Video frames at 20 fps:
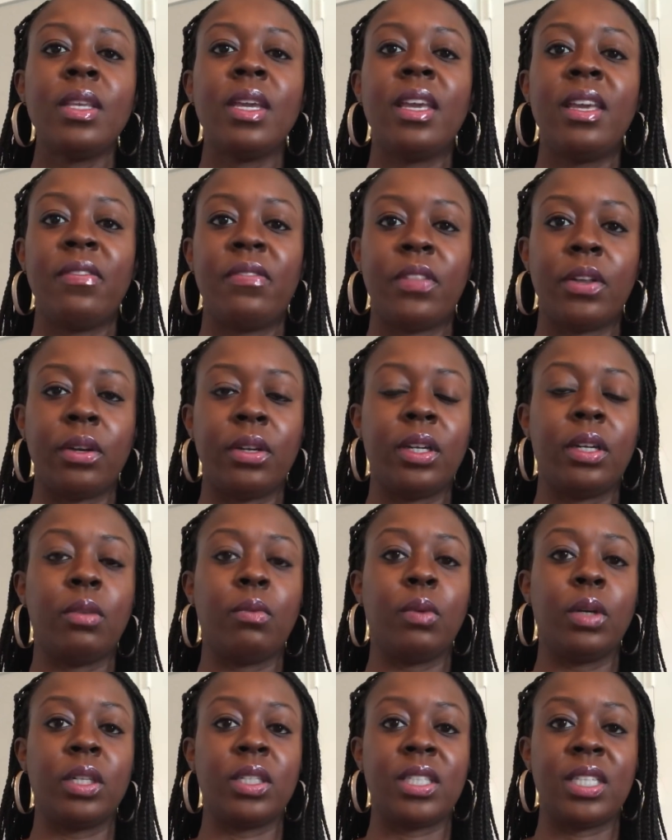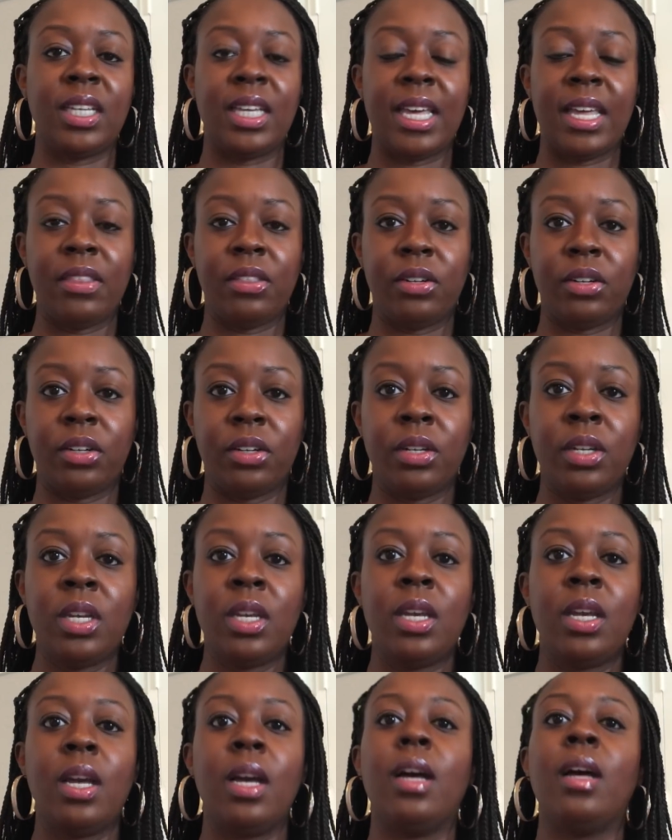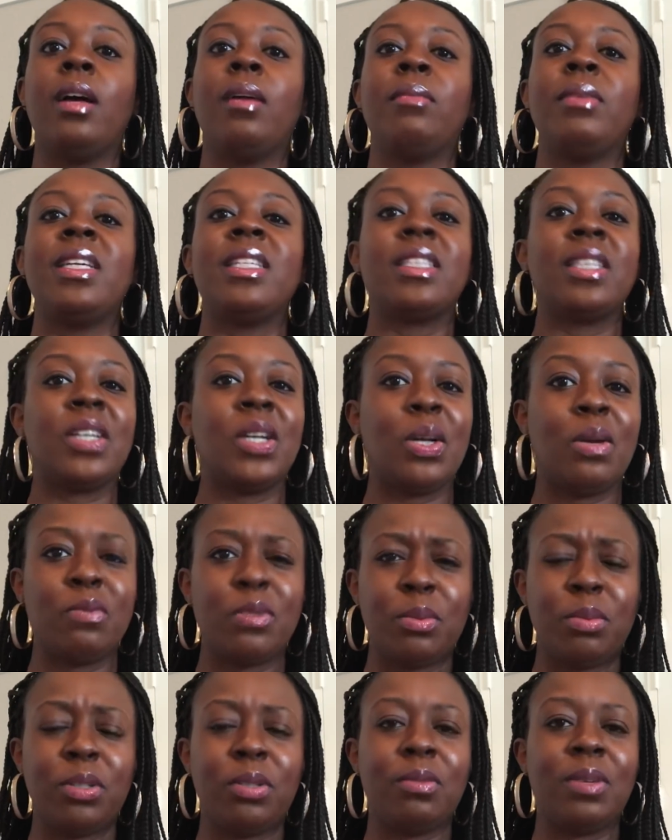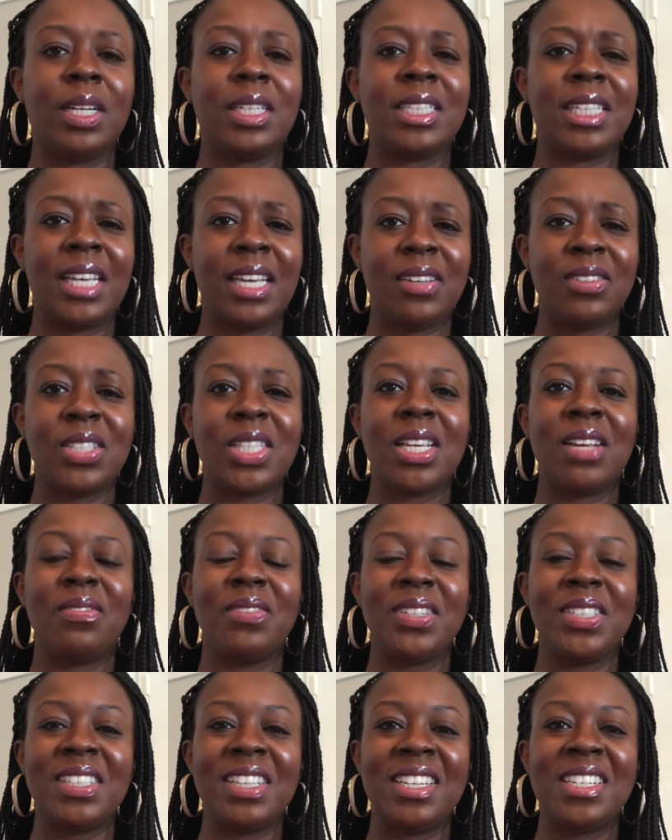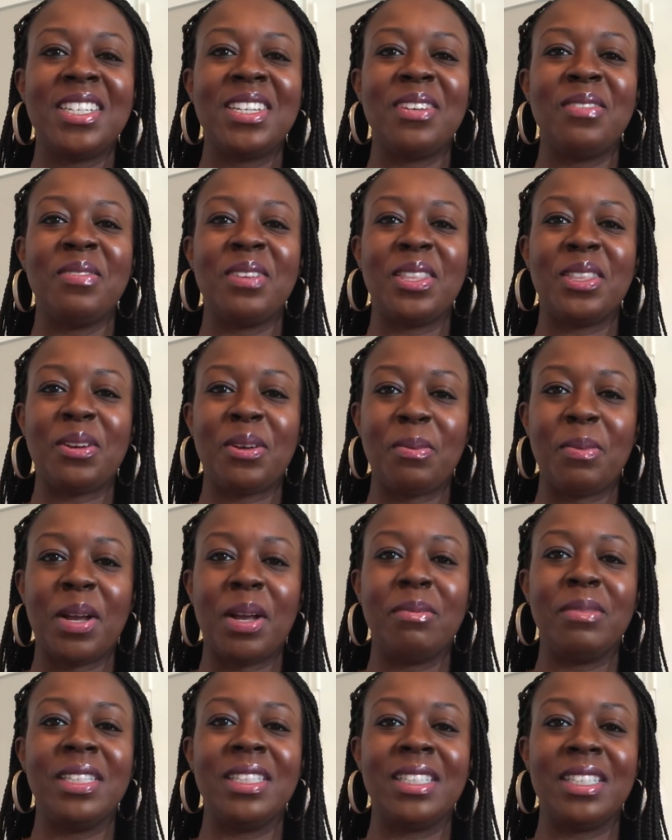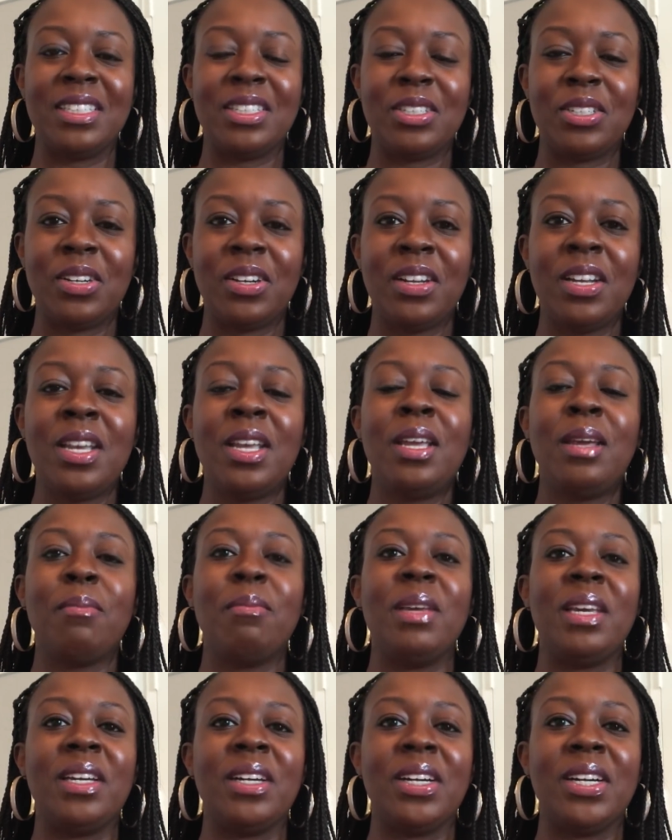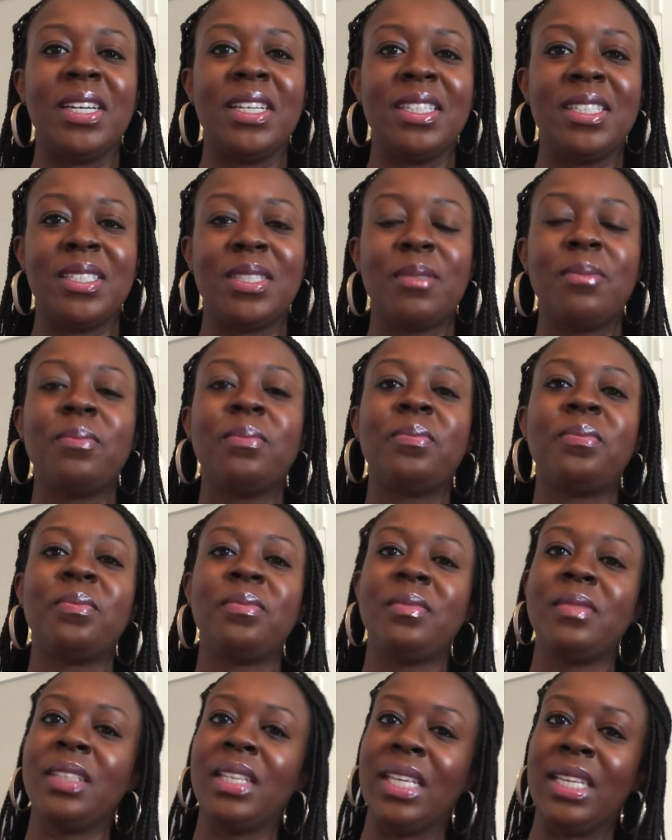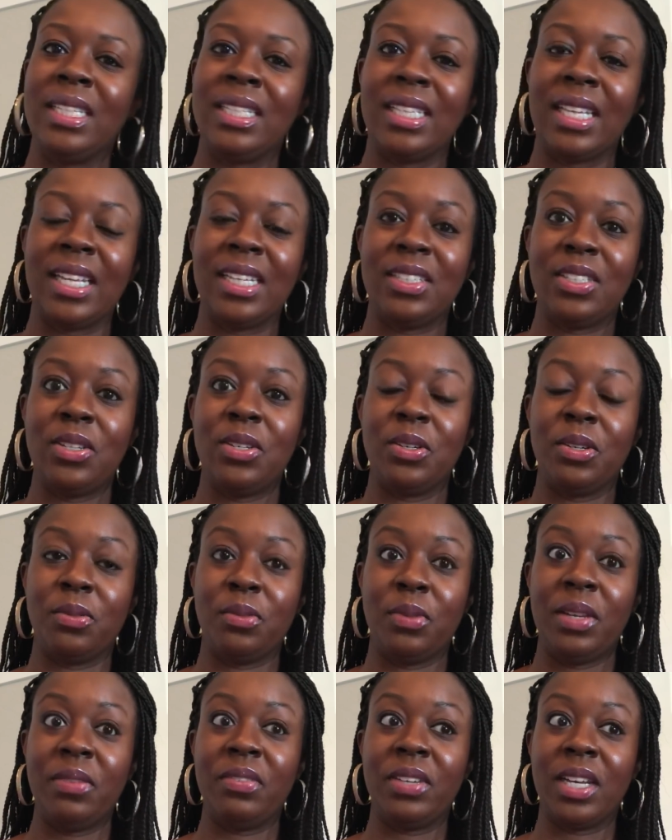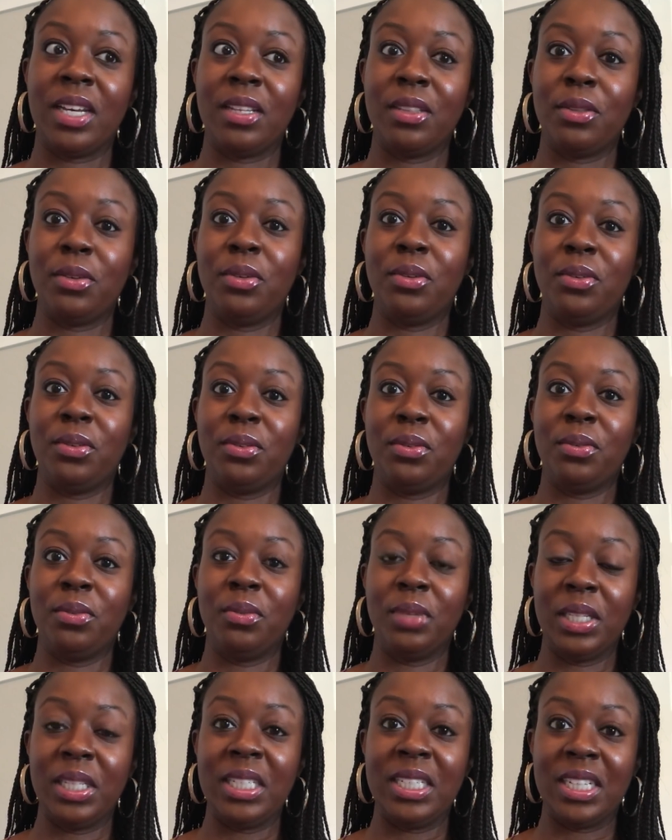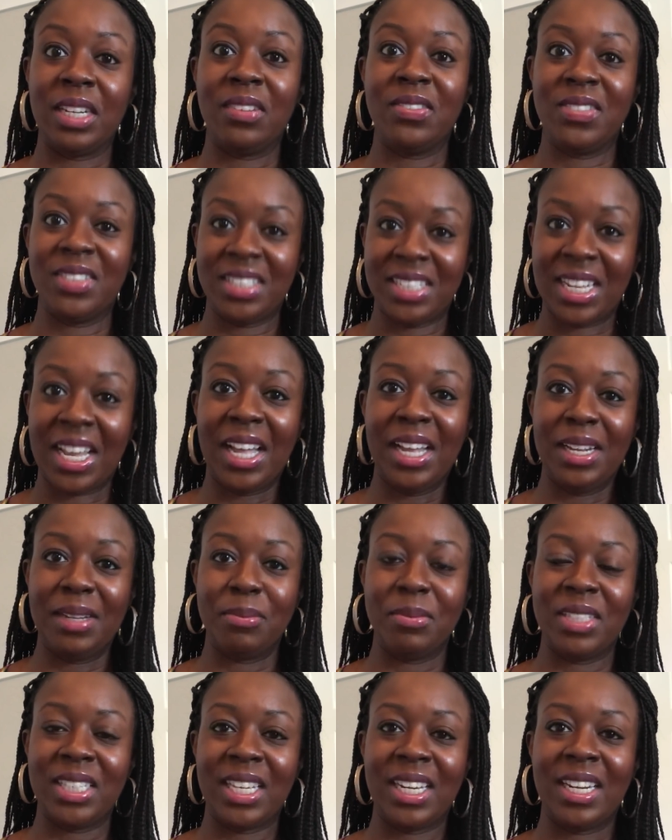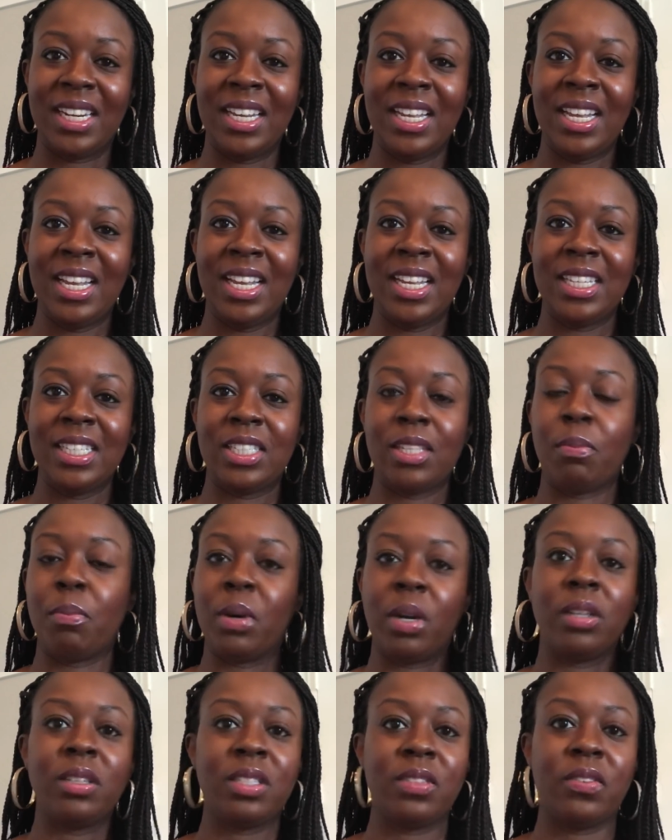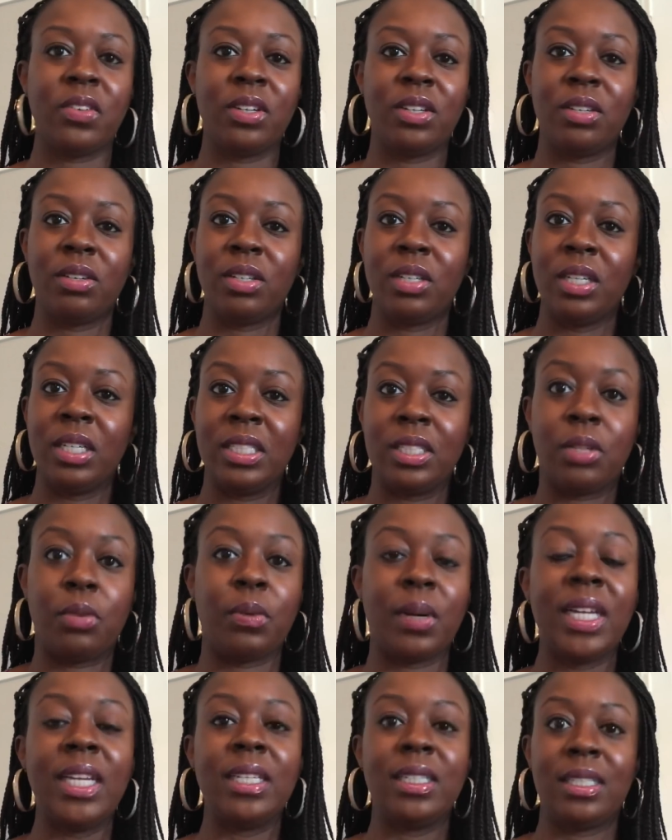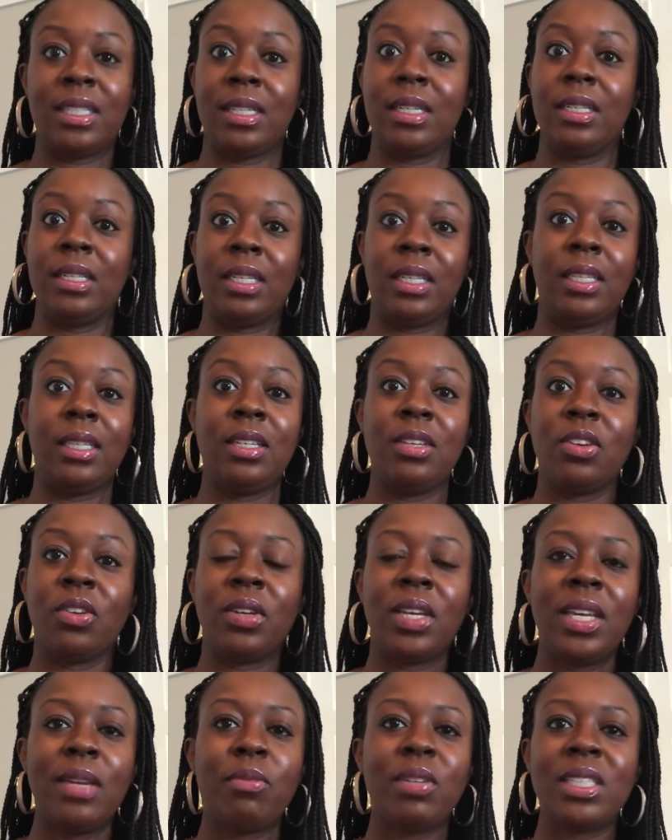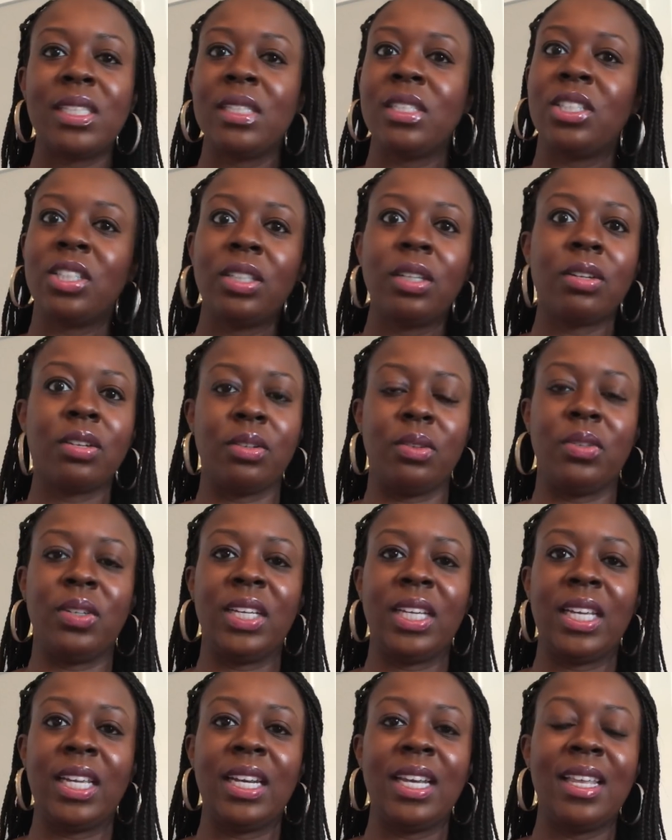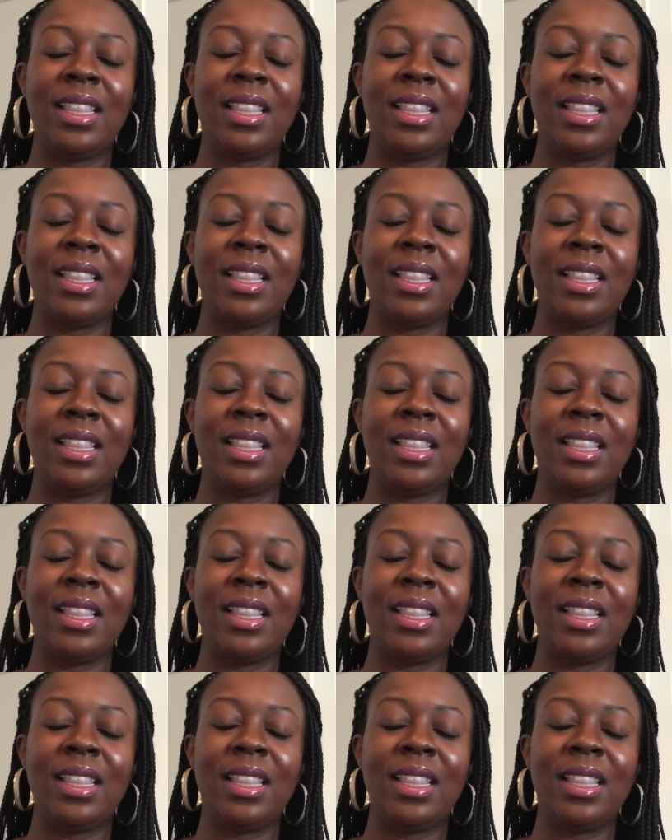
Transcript: if they're gonna work together. It's uncomfortable to watch Cale's conversation with her mom and sister because he says, you know, we've gone through really tough times and some parts of her is great. And then, you know, he wasn't sugarcoating it.